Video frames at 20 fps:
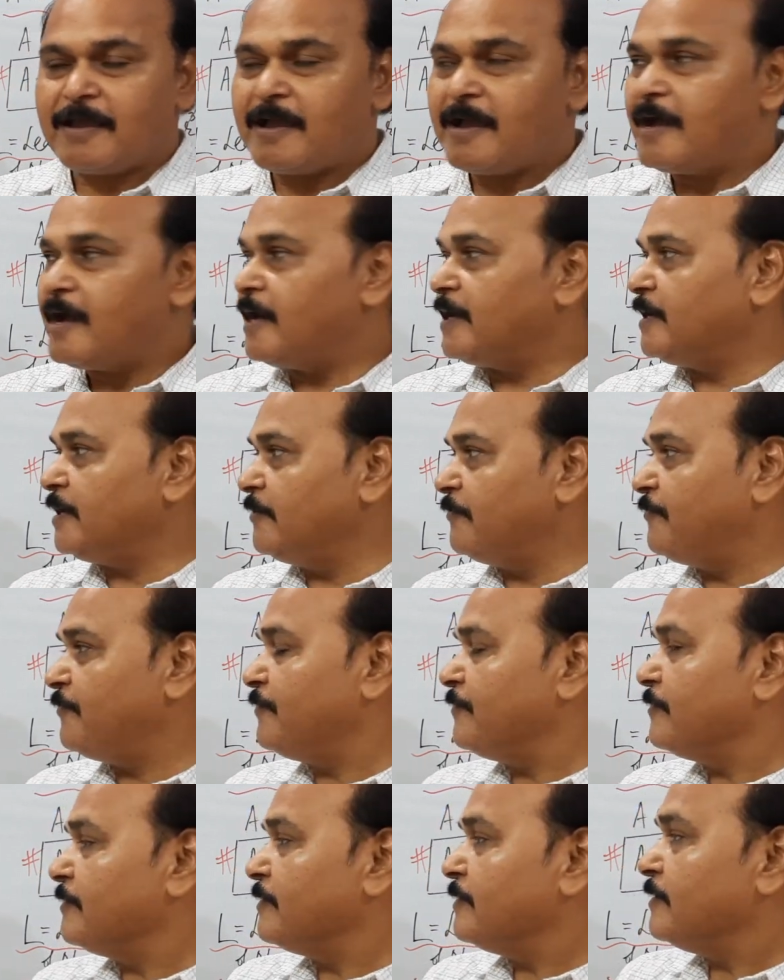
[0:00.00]
And if
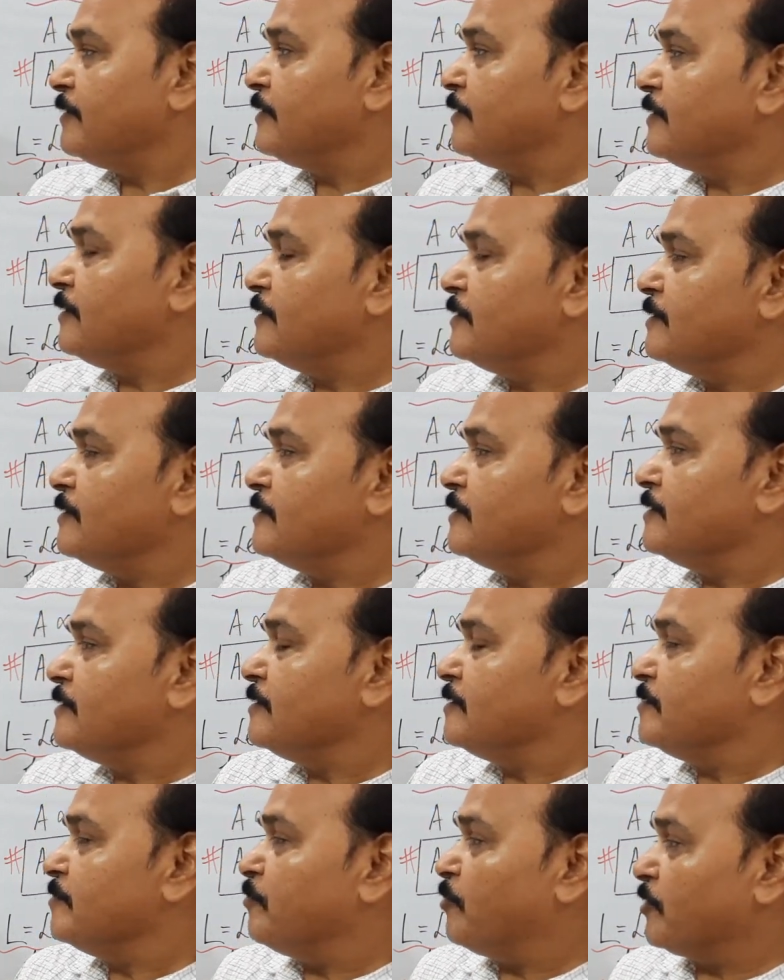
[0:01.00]

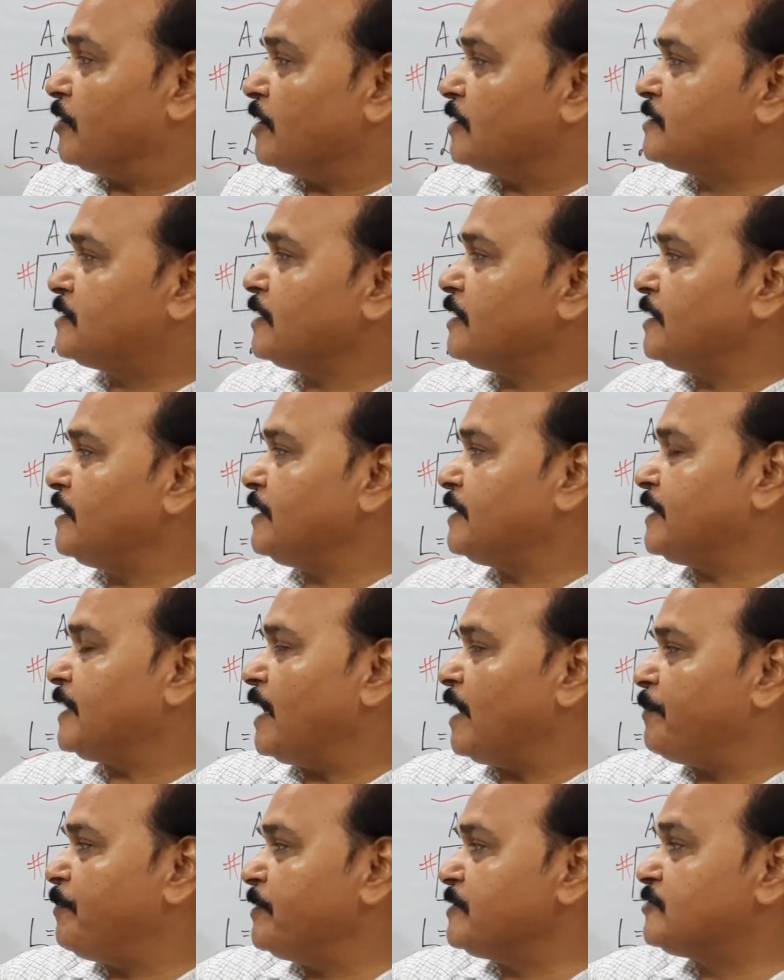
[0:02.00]
production rate
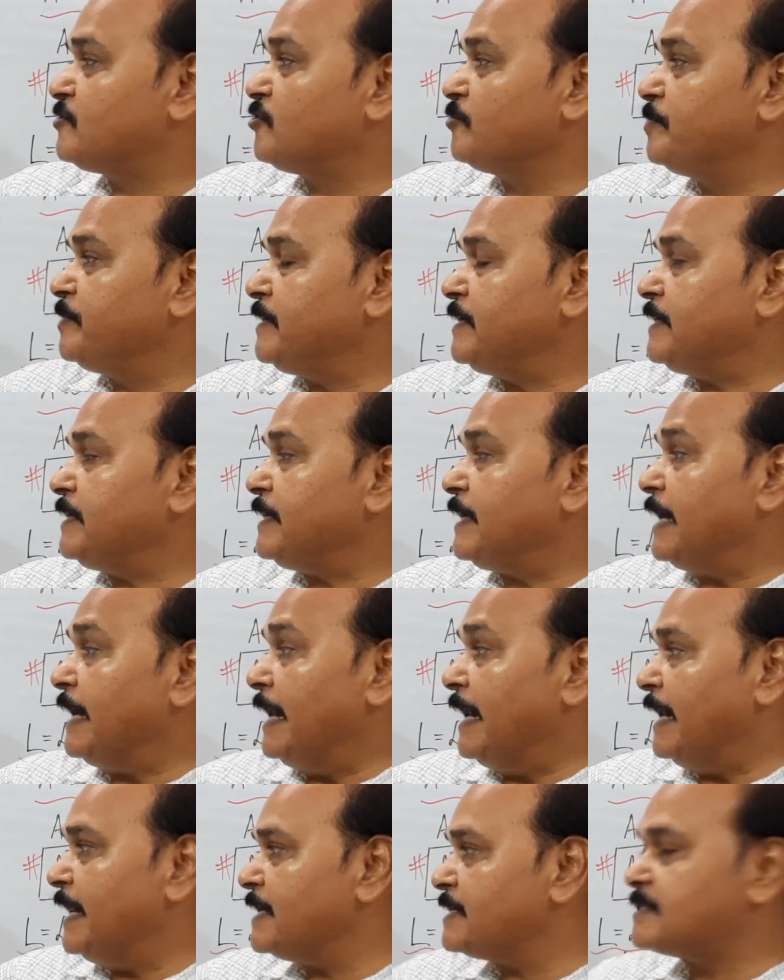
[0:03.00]
happens to be
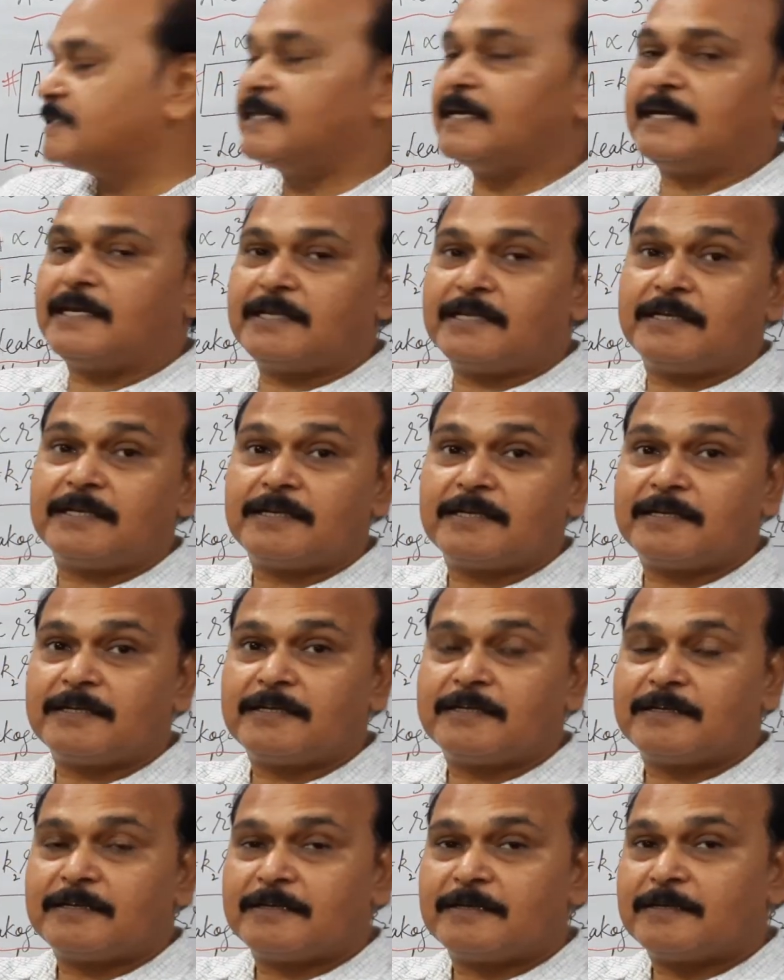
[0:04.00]
less than
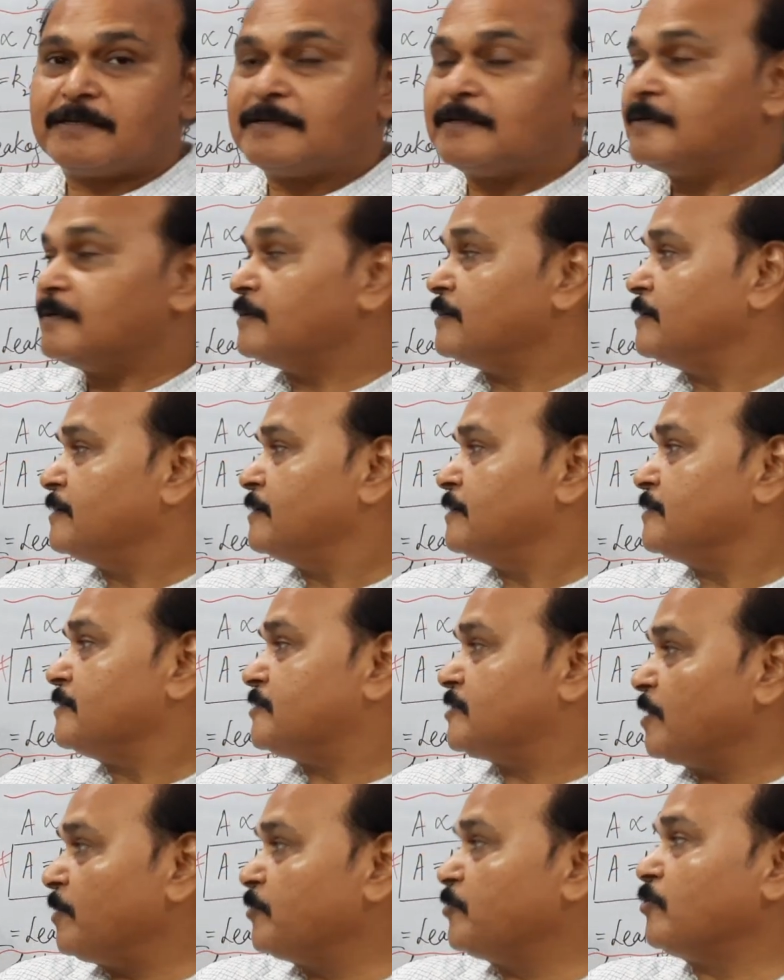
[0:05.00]

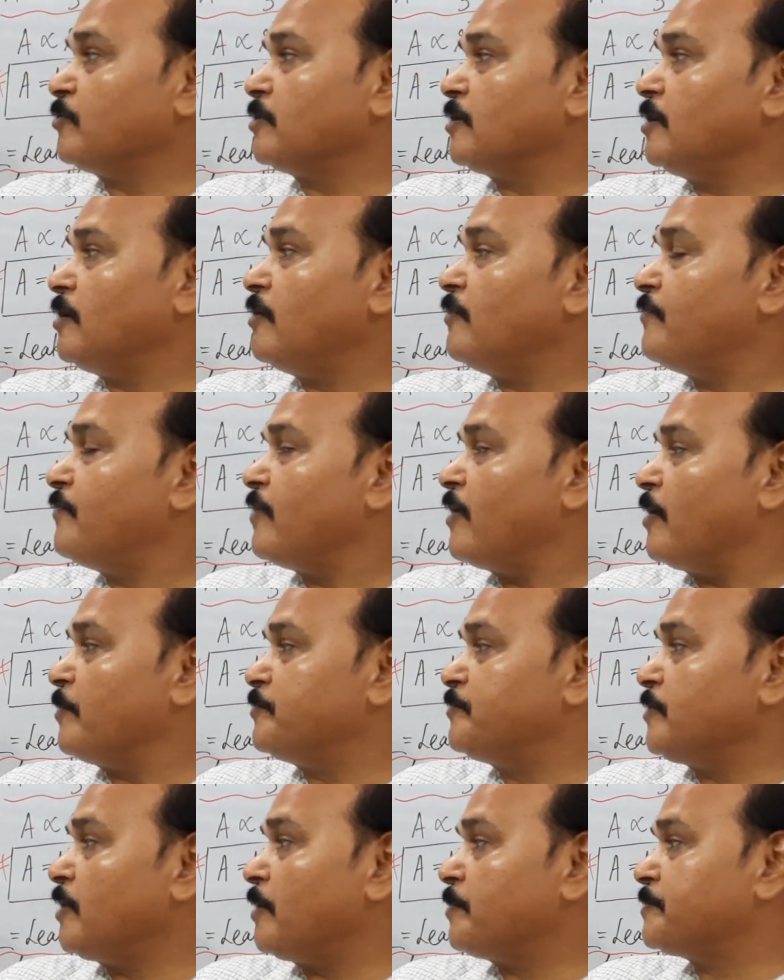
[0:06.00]
sum total of
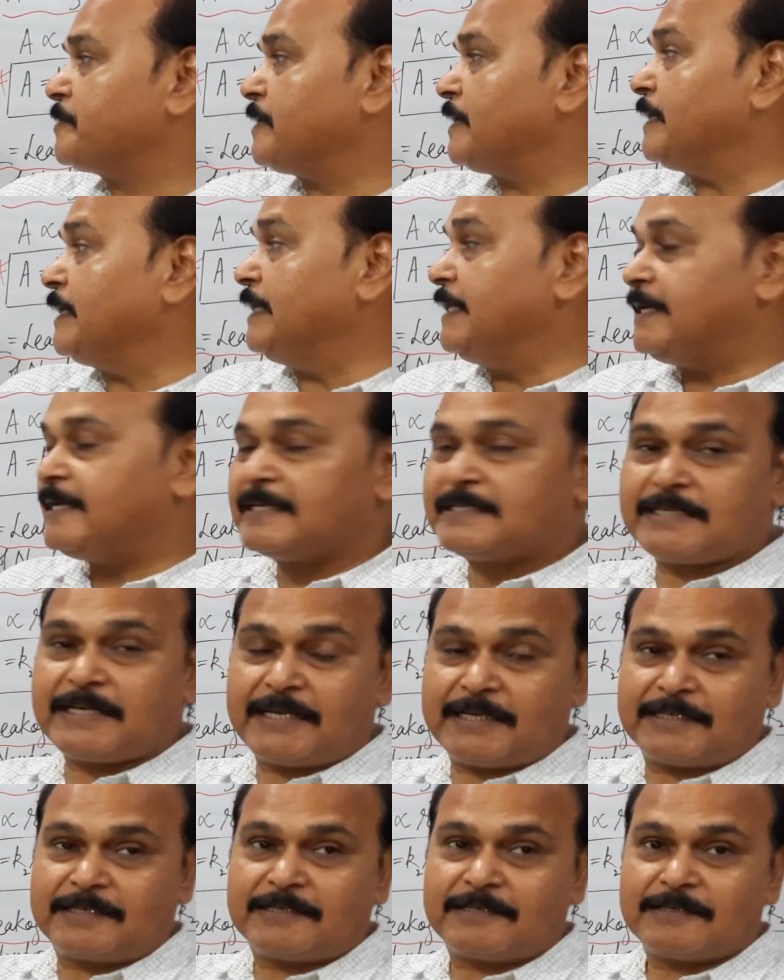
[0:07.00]
absorption and leakage
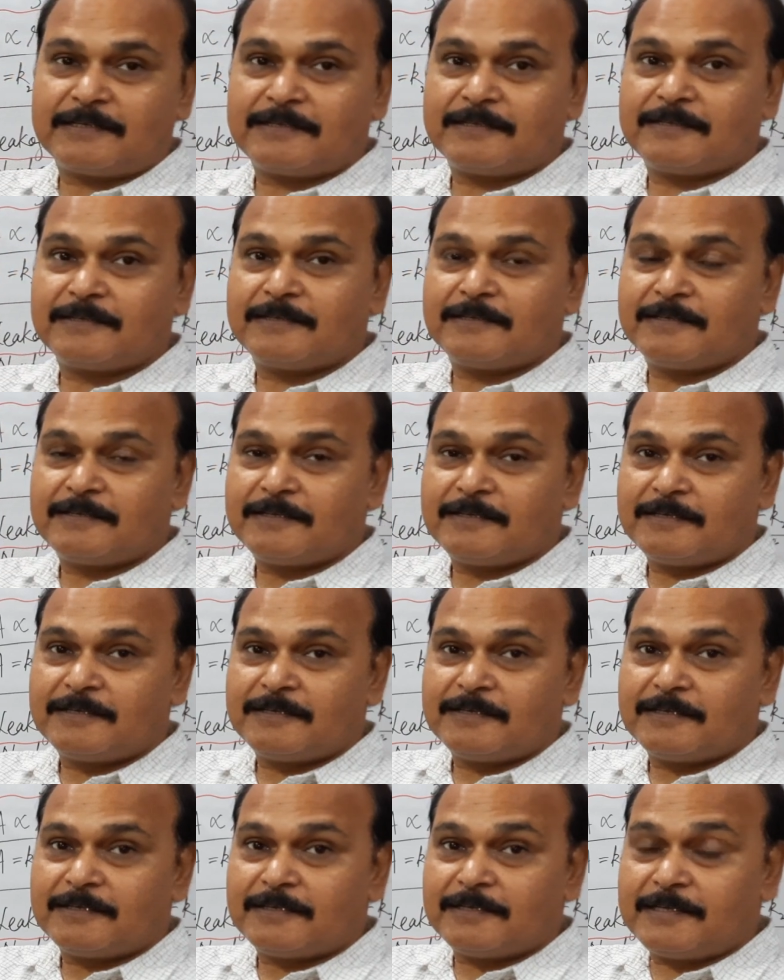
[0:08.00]
rate,
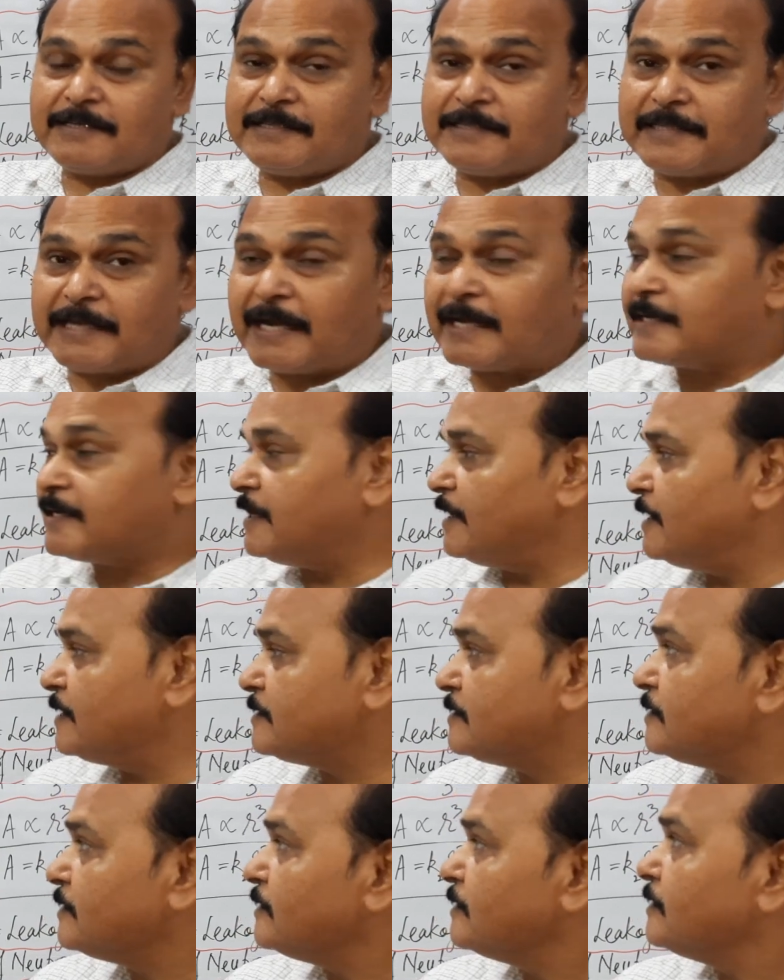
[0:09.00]
in that
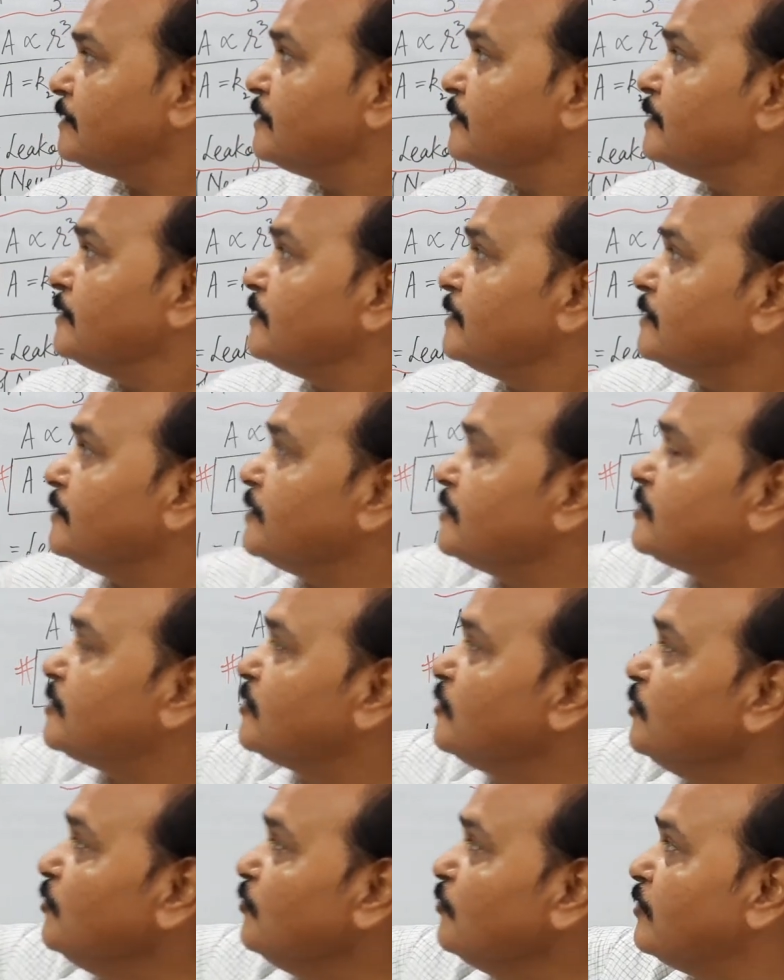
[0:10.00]
case, this
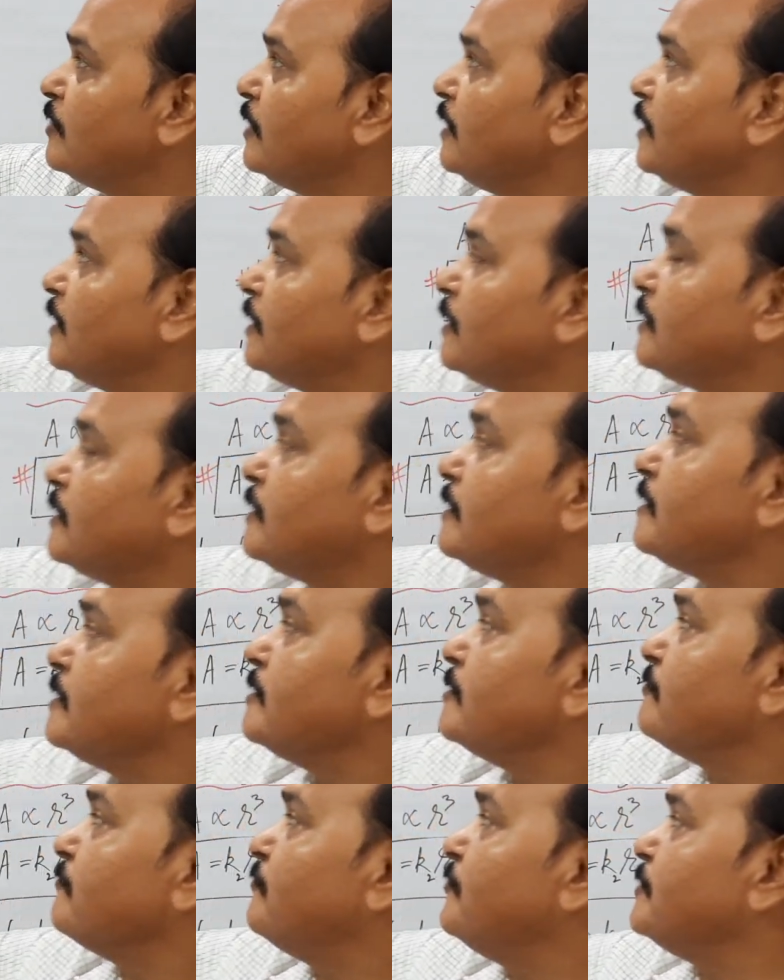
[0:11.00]
nuclear
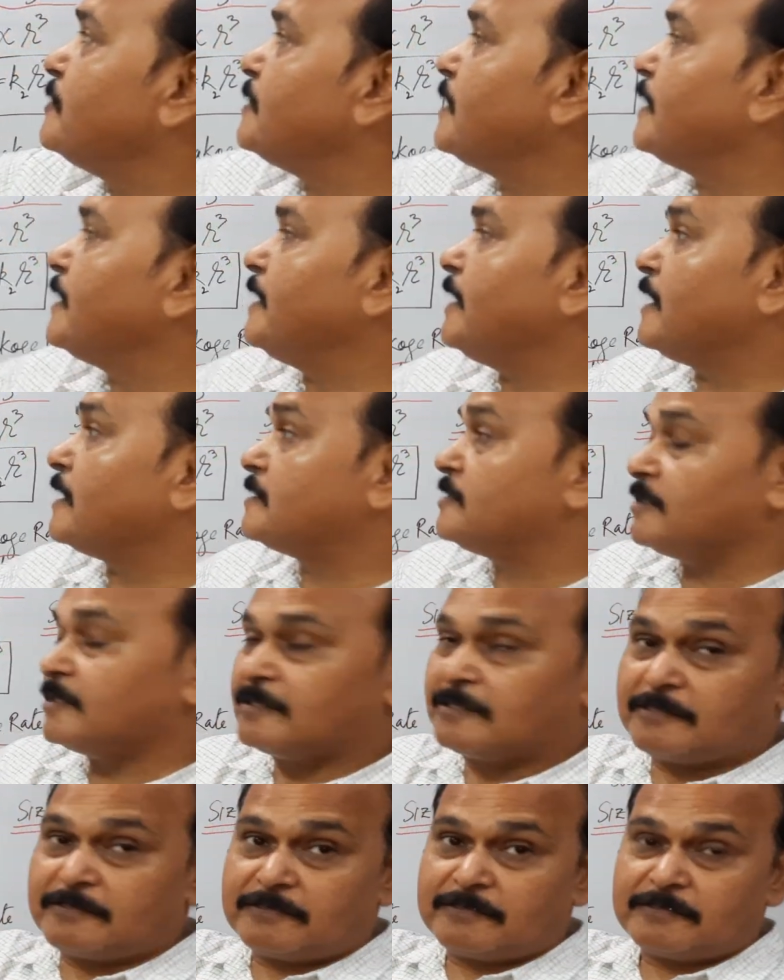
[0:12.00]
fission
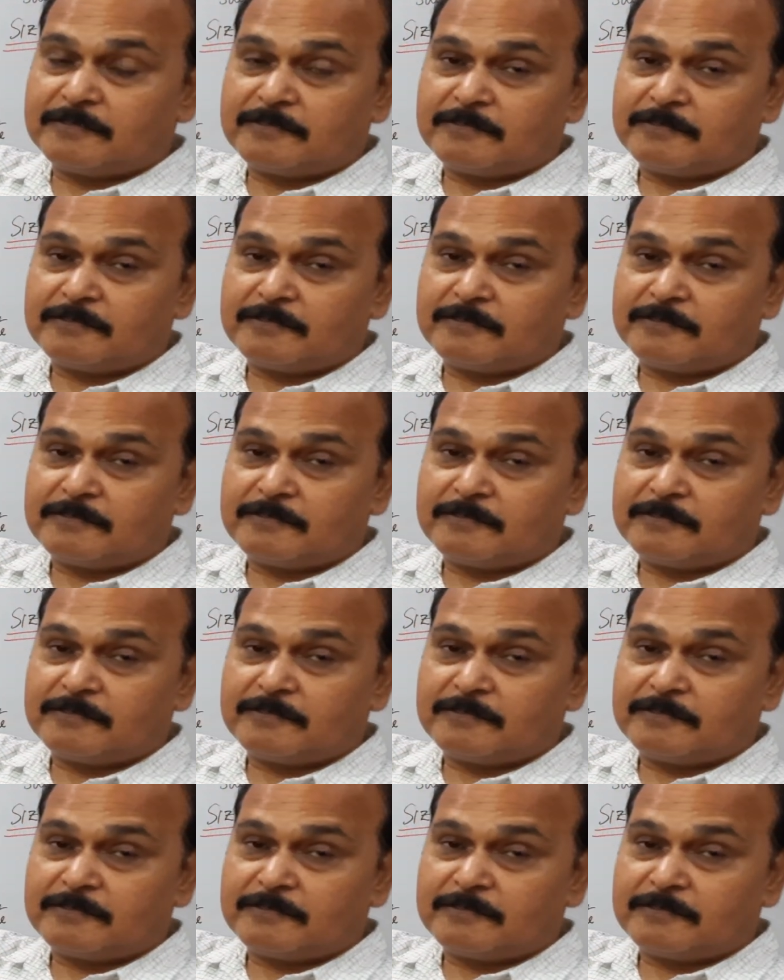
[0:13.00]
reaction